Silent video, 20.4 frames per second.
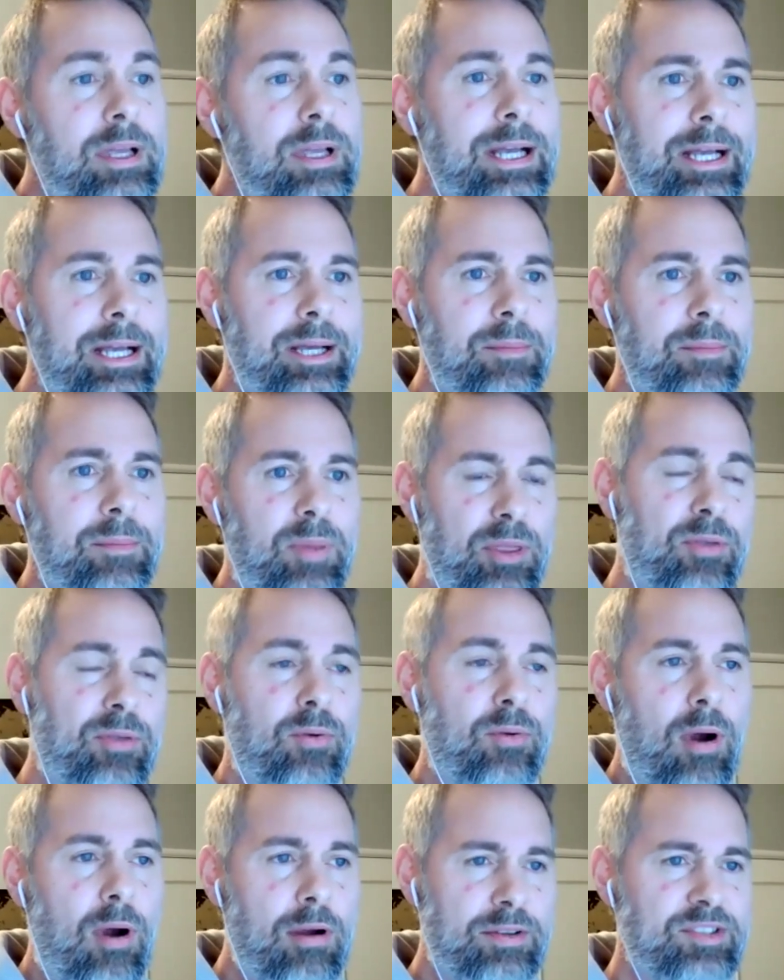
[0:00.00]
uh, but
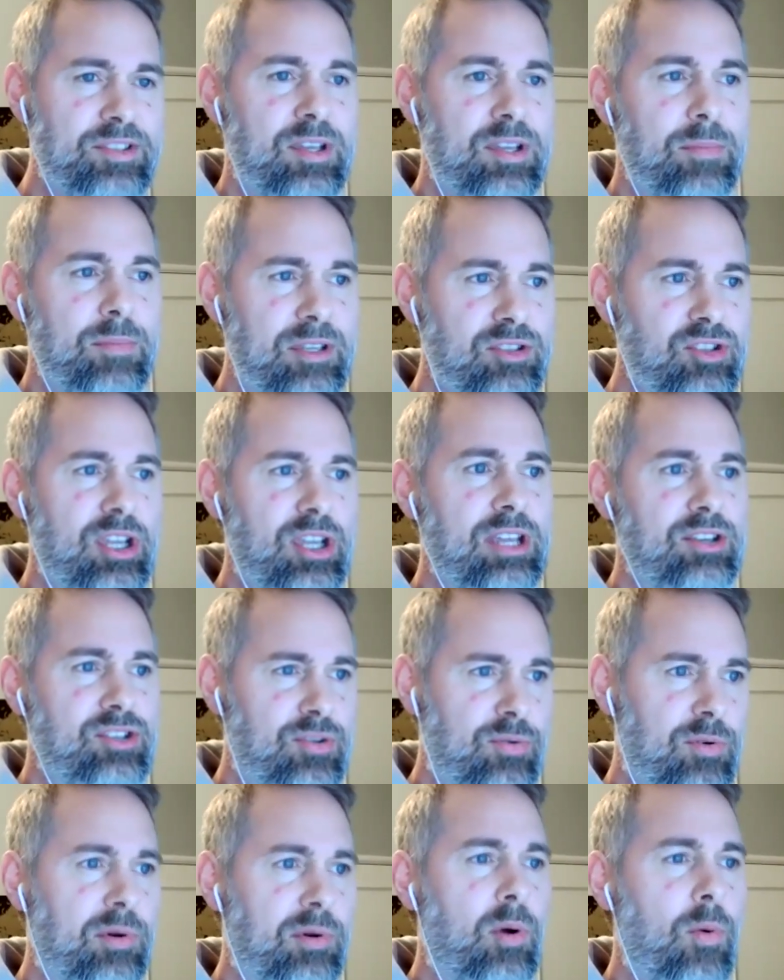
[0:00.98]
there are some
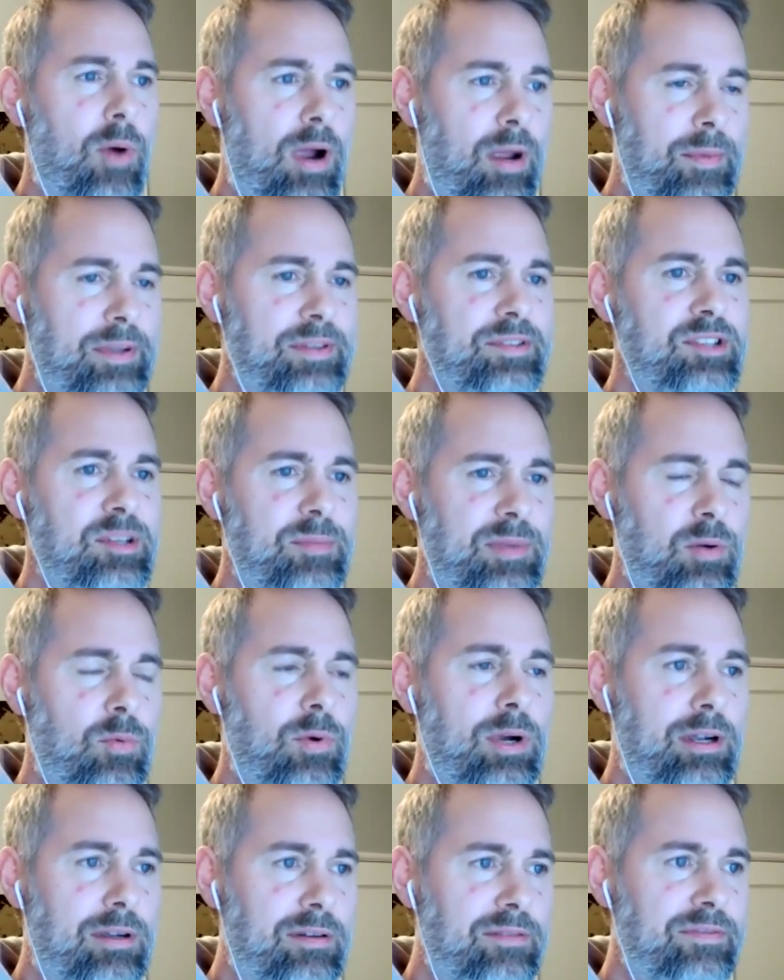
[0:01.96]
educational requirements to be
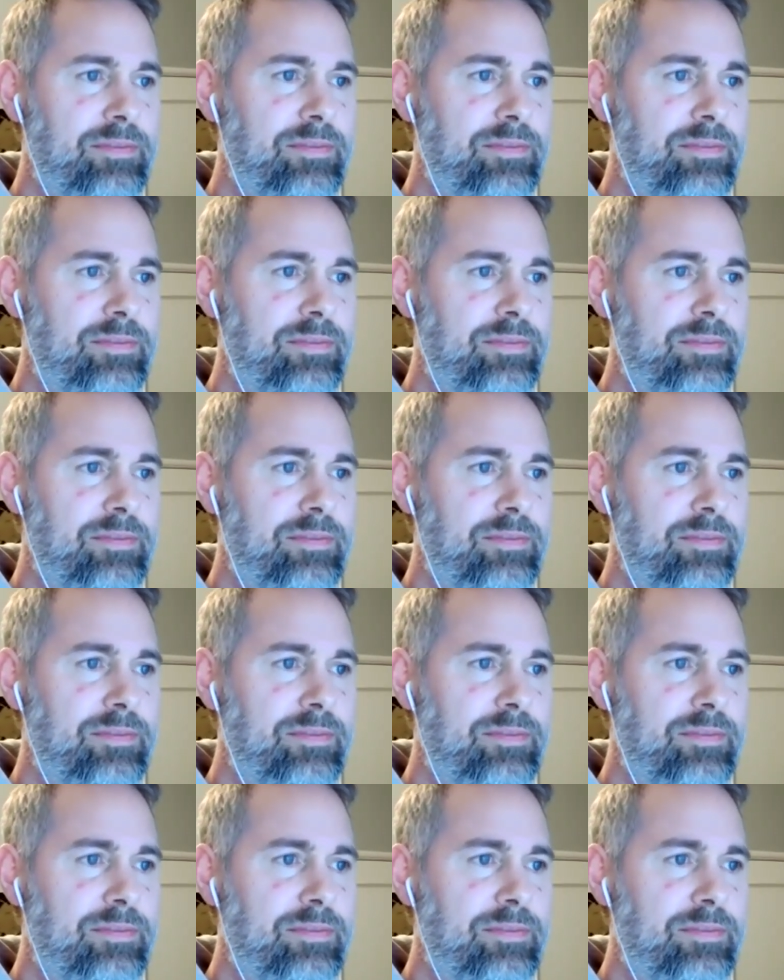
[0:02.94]
aware of.